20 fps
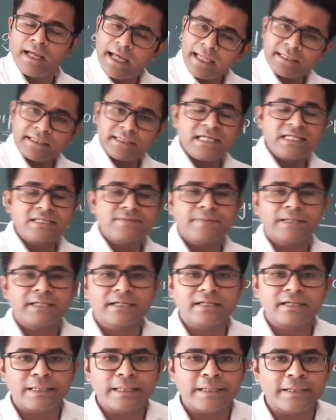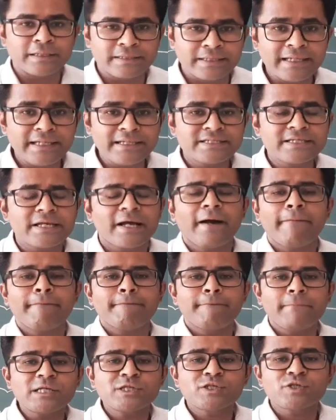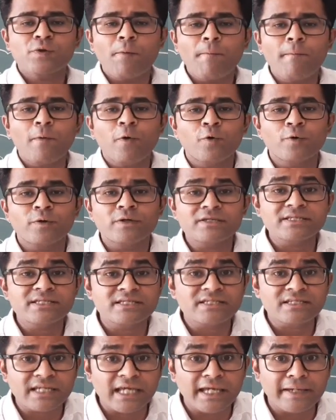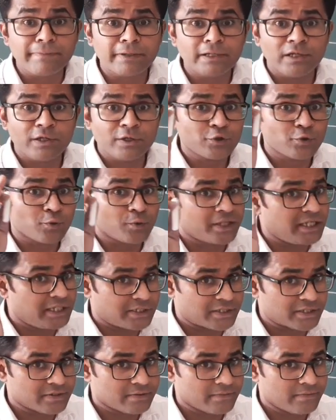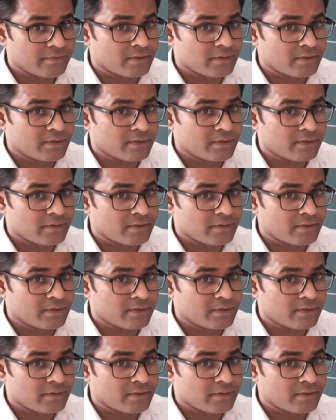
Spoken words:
And these particular things are much more stable to heat.